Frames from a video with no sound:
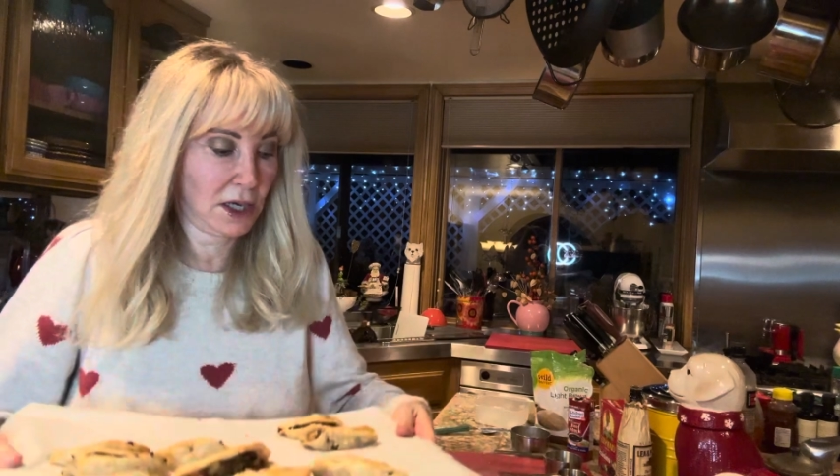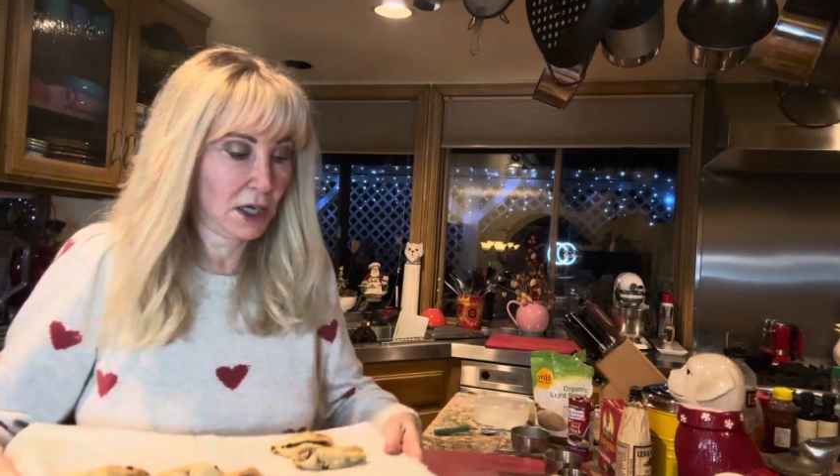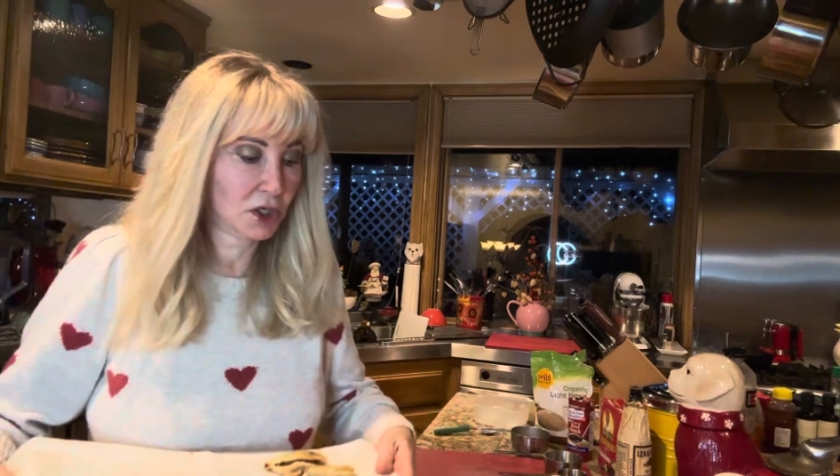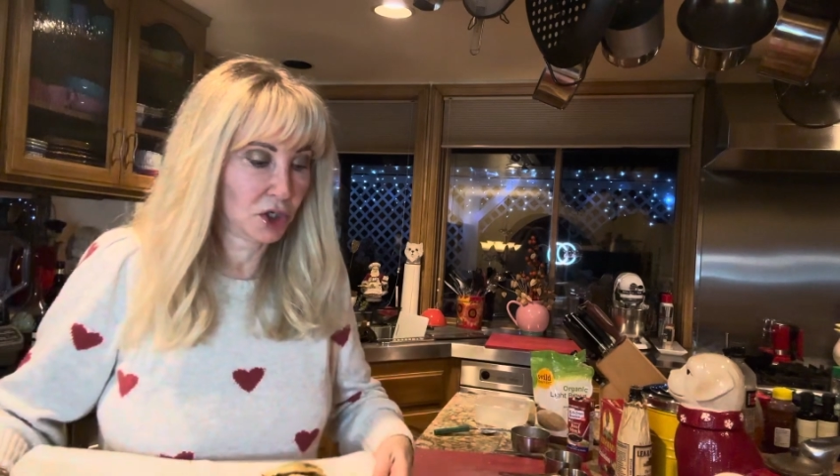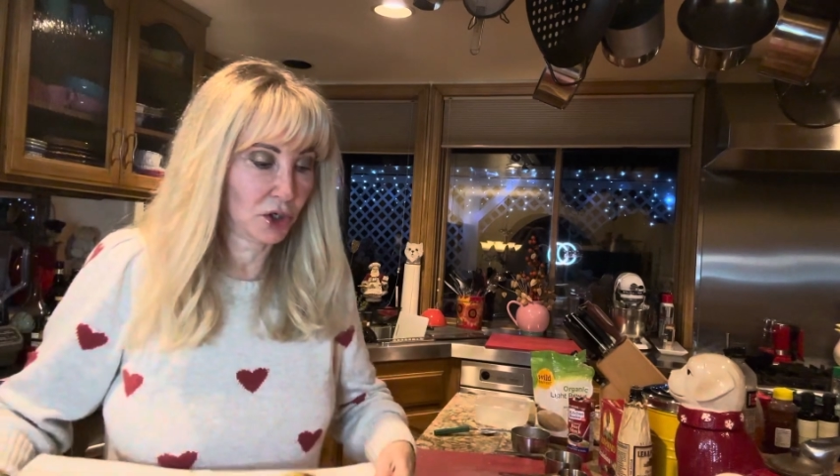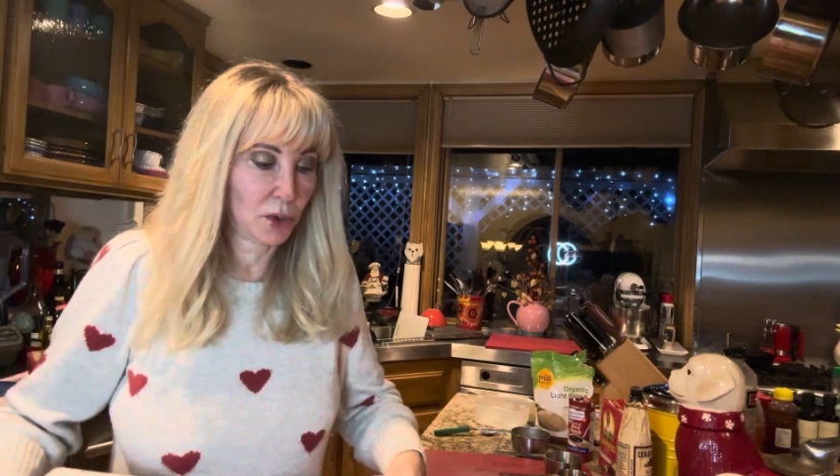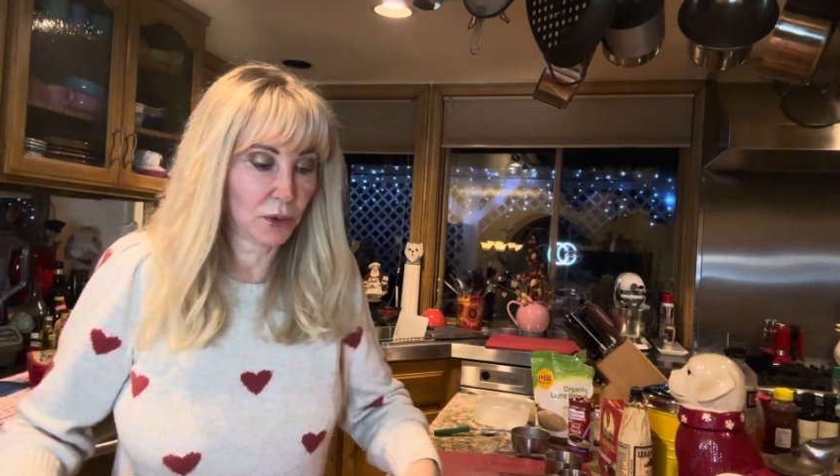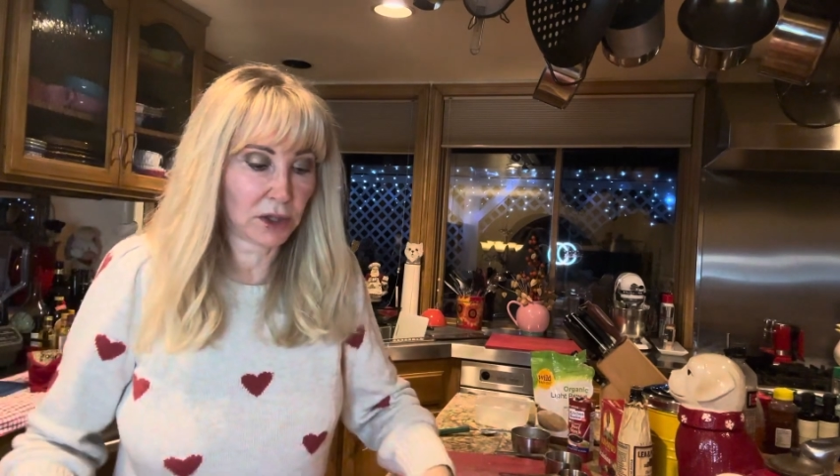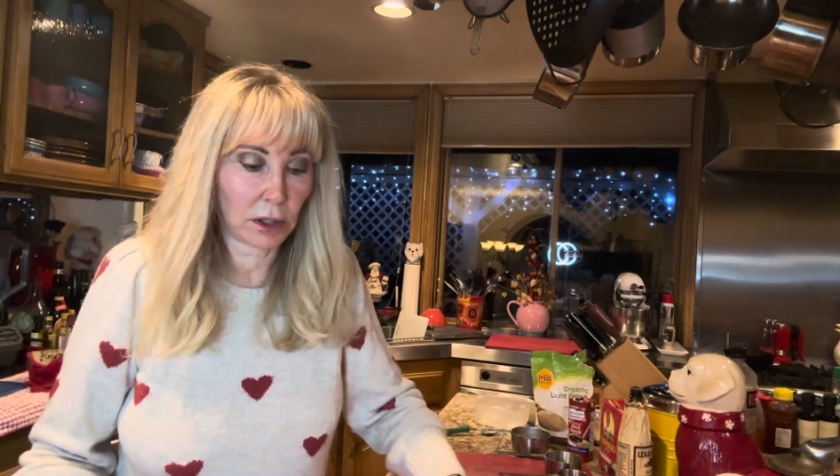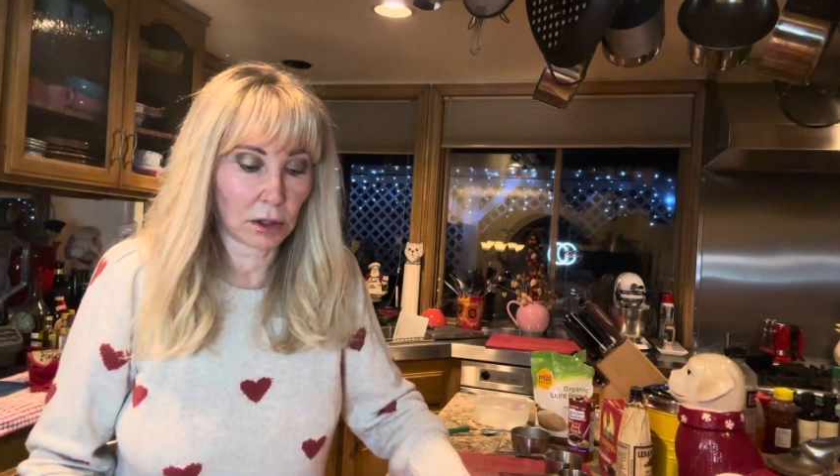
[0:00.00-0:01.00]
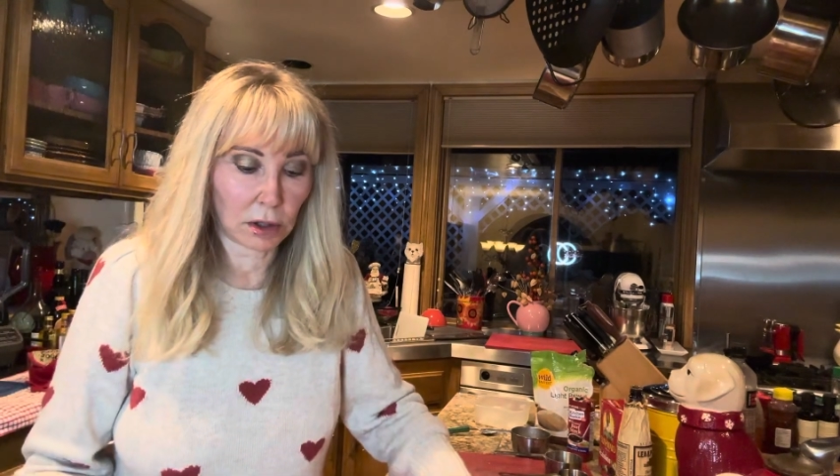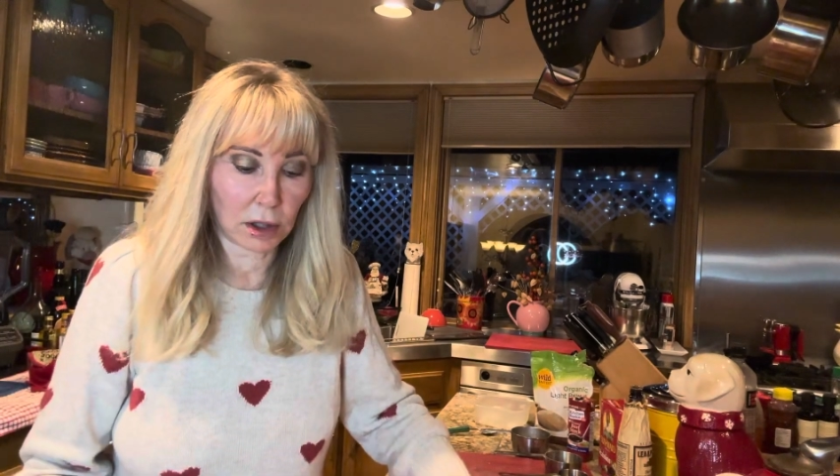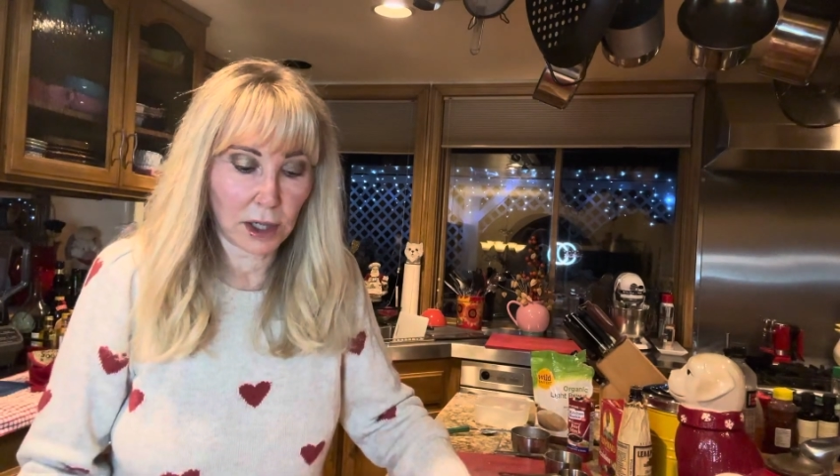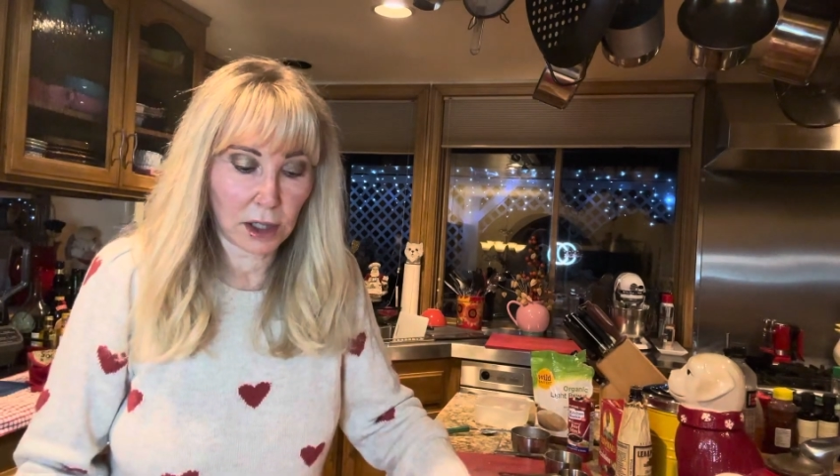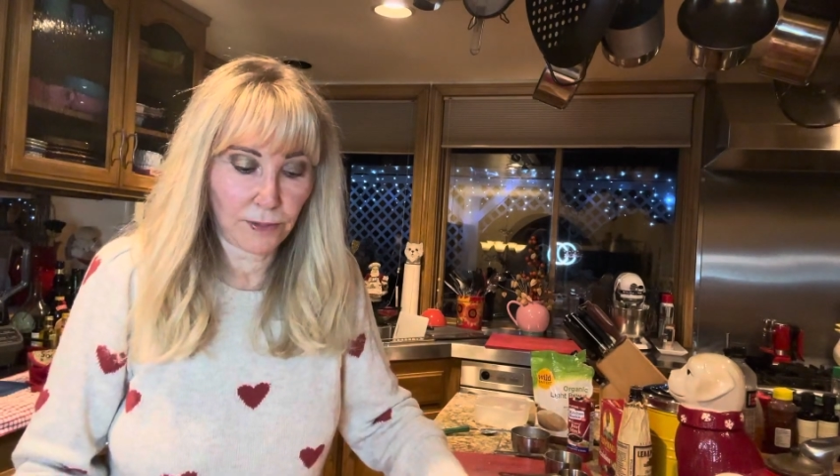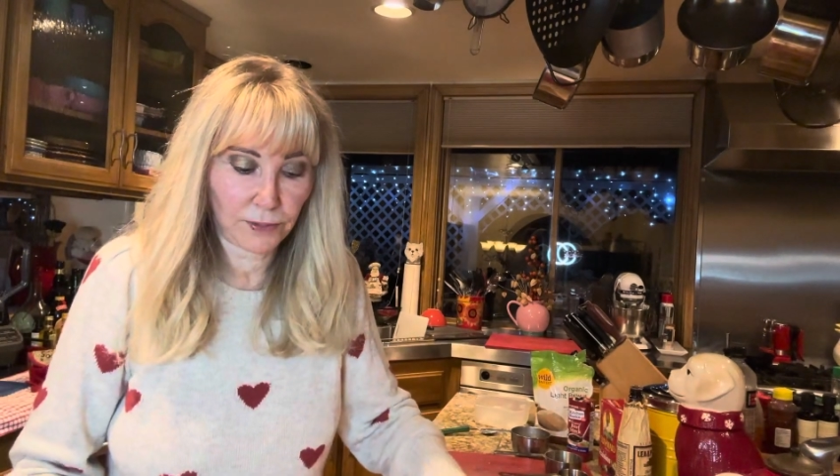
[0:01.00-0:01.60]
I'll show you what they look like.